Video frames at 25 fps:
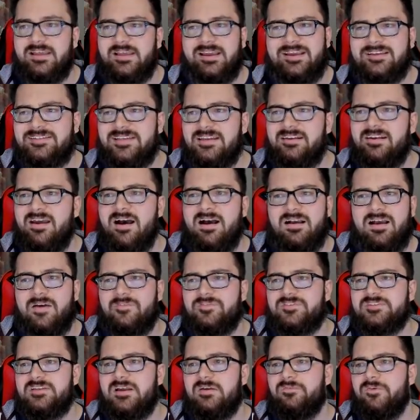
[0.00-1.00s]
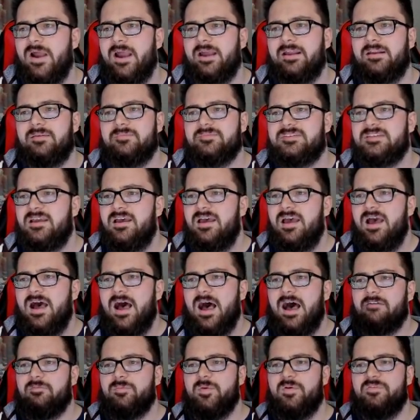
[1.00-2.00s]
Like I said, Knockoff is there for items,
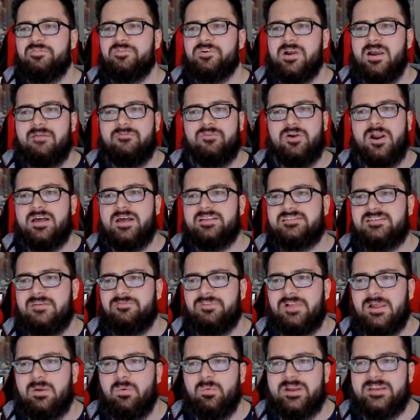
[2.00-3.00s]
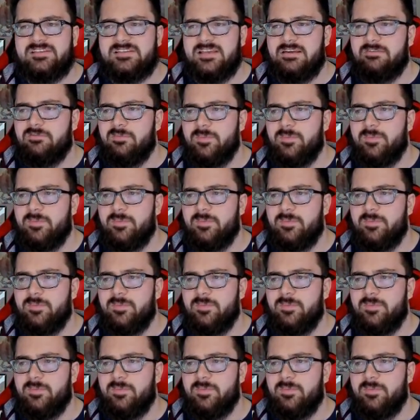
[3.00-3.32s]
removing recovery on stuff like Wheezing,